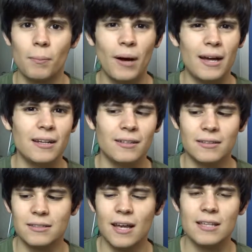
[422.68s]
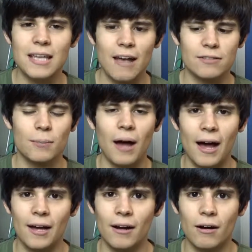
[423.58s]
but mine does have some
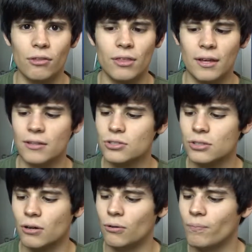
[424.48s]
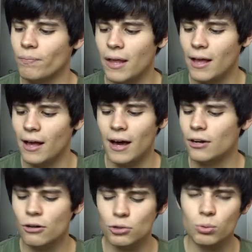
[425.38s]
IR things, so I
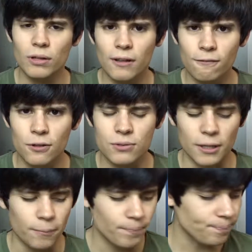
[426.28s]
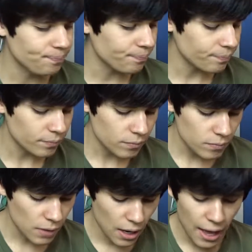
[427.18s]
don't know, it's really confusing.
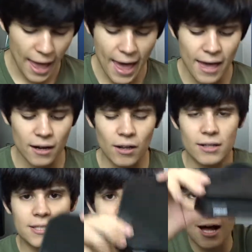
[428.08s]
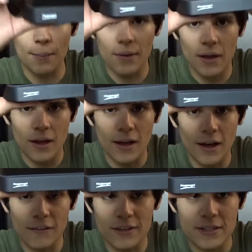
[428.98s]
And on the top
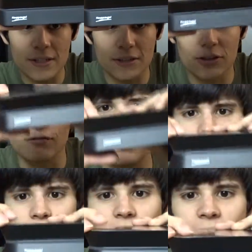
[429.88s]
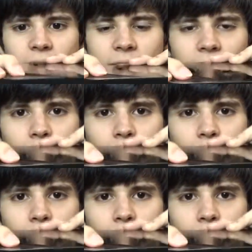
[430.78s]
of this little video device is a